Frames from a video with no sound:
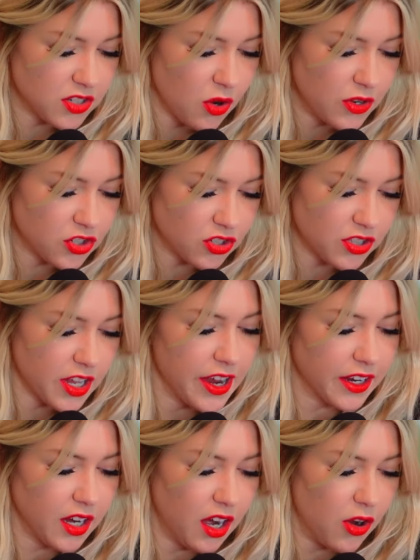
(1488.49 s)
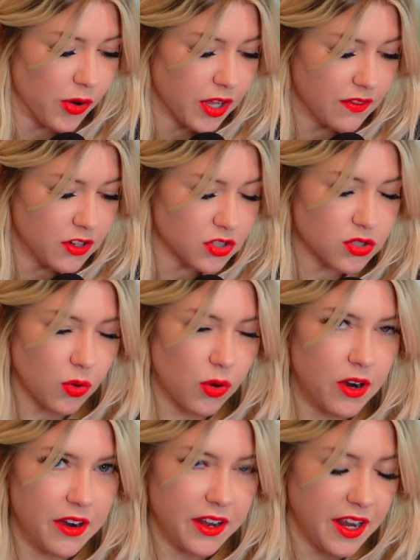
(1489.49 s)
always just like, oh, give it a
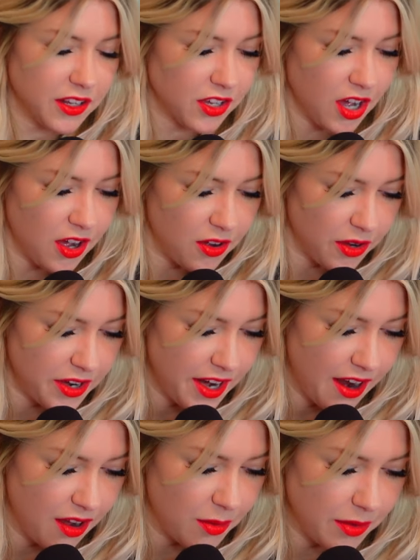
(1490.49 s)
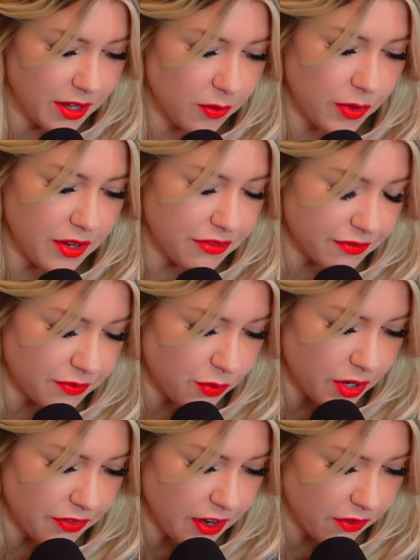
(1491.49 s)
sword and go. And now I'm like, what if
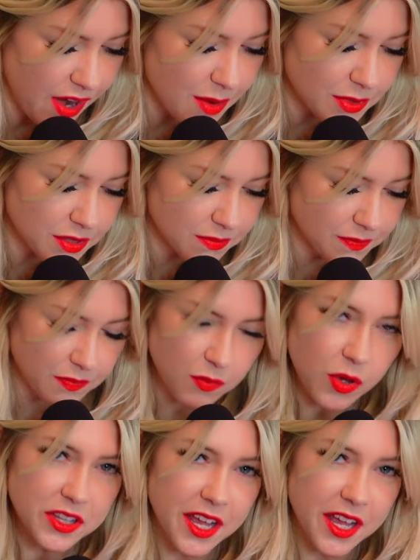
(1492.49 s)
what if I ramped? What's